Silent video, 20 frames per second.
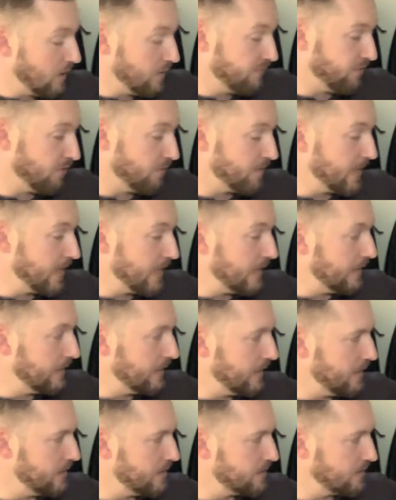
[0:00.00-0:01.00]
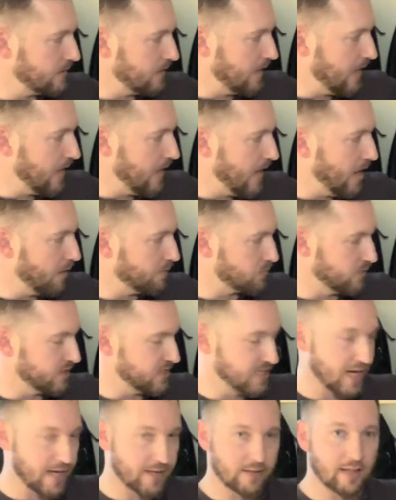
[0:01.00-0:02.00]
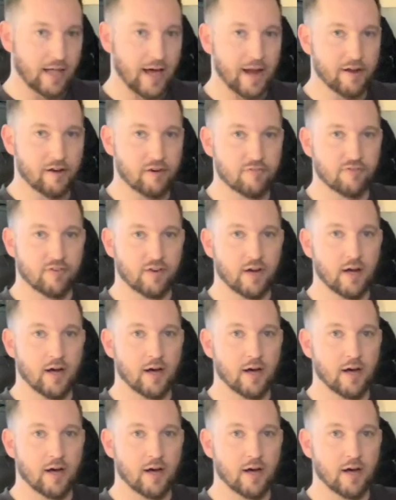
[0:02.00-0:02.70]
for me is it helps retain a lot of